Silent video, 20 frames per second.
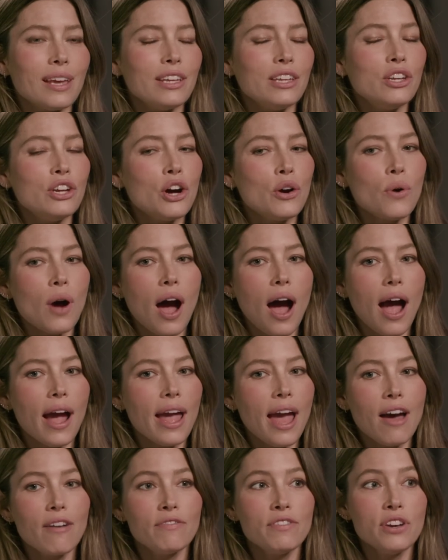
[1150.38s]
You know, I
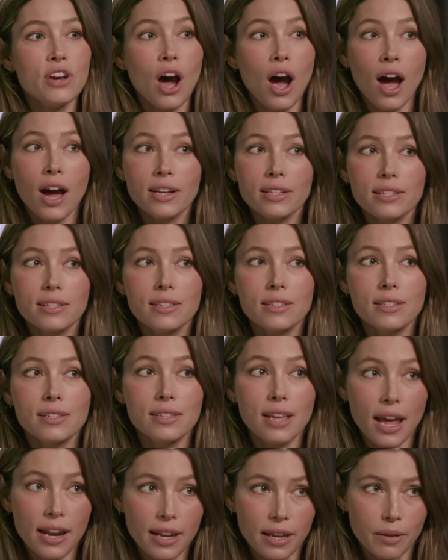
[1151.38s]
have not
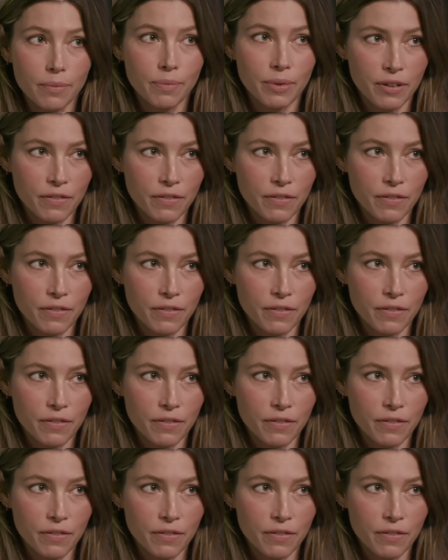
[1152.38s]
said it